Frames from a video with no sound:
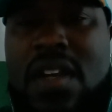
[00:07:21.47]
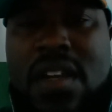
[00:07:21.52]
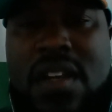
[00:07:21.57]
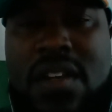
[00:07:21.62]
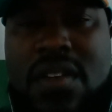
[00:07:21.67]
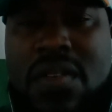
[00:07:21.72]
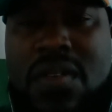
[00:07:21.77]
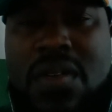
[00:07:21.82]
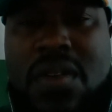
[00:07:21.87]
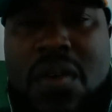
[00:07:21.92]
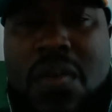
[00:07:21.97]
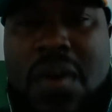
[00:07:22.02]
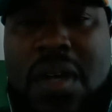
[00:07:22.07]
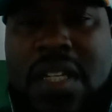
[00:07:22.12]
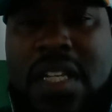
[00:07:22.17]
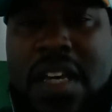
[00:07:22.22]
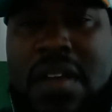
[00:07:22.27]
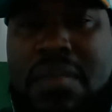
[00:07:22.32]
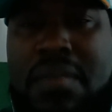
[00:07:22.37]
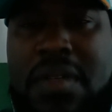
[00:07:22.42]
you don't know what
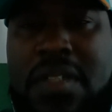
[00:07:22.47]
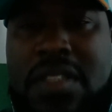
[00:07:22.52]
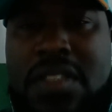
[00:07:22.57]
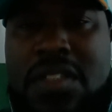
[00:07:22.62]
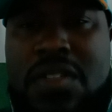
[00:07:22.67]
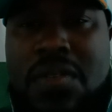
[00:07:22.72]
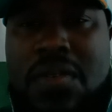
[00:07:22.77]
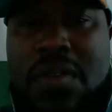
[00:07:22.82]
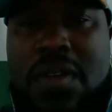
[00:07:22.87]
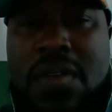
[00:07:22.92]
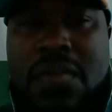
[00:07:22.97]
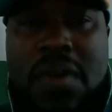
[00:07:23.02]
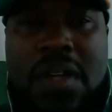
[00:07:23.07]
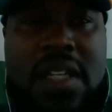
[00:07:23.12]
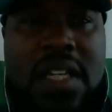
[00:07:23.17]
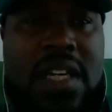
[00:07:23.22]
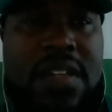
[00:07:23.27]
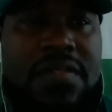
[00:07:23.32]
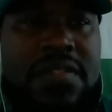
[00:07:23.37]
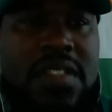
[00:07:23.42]
they've been doing, what
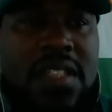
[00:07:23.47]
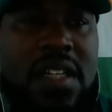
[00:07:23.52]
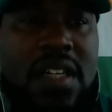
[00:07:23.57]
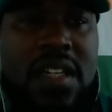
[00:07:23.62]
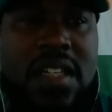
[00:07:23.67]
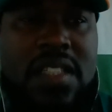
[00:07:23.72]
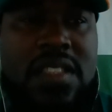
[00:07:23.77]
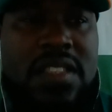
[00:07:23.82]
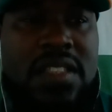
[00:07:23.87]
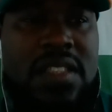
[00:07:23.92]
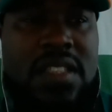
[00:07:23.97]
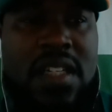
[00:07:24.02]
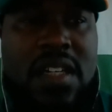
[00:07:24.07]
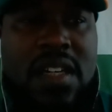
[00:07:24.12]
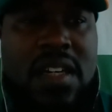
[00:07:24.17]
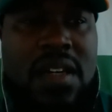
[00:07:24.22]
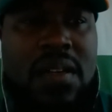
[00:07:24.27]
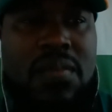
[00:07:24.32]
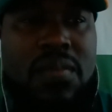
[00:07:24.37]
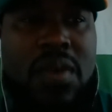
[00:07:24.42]
they've touched,
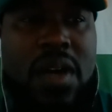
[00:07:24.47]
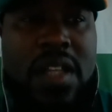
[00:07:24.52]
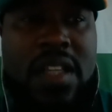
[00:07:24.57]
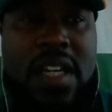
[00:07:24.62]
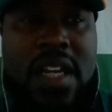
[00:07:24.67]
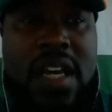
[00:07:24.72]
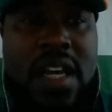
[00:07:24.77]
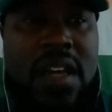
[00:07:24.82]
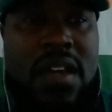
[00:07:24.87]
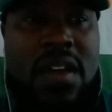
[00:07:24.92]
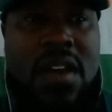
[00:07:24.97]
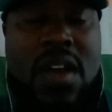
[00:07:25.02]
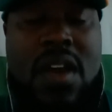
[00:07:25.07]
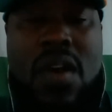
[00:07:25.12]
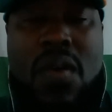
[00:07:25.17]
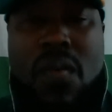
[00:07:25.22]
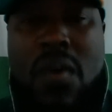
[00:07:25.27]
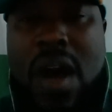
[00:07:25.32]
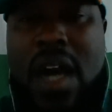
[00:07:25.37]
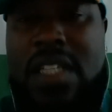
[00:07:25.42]
whether they
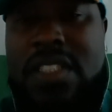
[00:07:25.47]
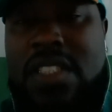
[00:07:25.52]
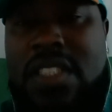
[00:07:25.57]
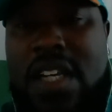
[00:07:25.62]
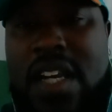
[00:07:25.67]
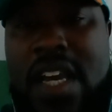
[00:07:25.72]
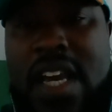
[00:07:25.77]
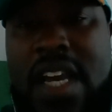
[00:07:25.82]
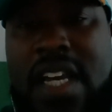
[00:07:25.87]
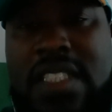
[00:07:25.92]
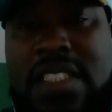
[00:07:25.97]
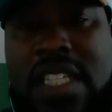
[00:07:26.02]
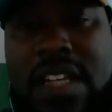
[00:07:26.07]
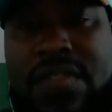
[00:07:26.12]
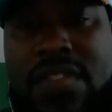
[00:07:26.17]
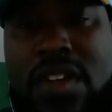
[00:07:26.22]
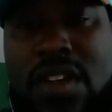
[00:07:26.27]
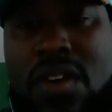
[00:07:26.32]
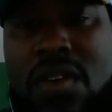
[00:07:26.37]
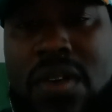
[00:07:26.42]
washed their hands
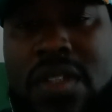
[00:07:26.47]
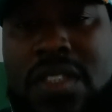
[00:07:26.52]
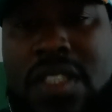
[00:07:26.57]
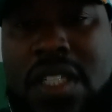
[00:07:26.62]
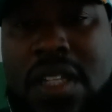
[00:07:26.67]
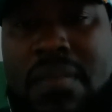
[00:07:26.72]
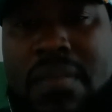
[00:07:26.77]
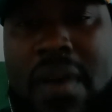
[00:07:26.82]
after going to the